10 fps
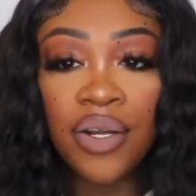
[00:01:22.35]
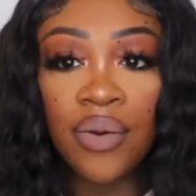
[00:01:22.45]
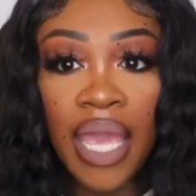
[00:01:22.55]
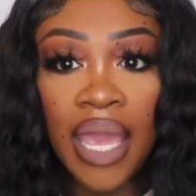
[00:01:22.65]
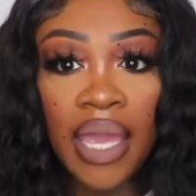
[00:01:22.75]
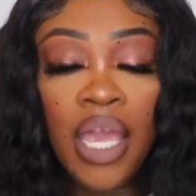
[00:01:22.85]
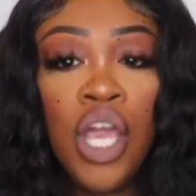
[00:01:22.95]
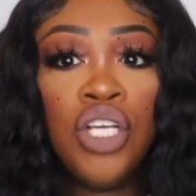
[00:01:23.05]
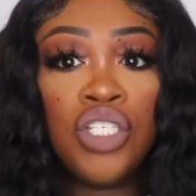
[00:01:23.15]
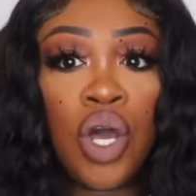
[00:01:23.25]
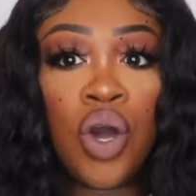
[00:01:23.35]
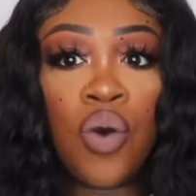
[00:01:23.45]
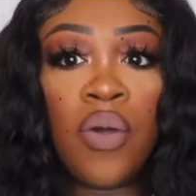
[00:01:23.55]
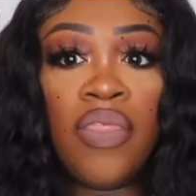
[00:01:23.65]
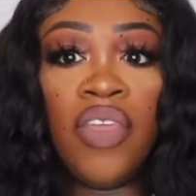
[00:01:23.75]
Okay,
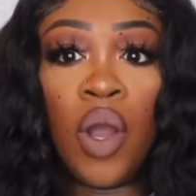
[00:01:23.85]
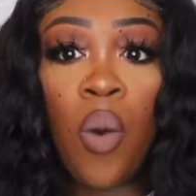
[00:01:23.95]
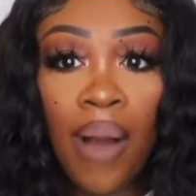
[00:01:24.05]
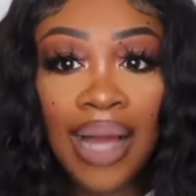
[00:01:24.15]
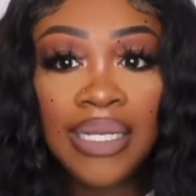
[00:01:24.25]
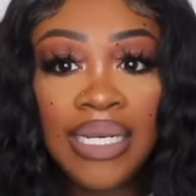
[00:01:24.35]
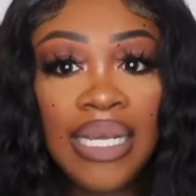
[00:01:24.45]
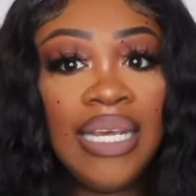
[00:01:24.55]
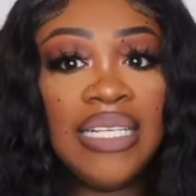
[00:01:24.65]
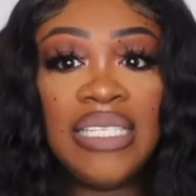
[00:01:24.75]
so the quality is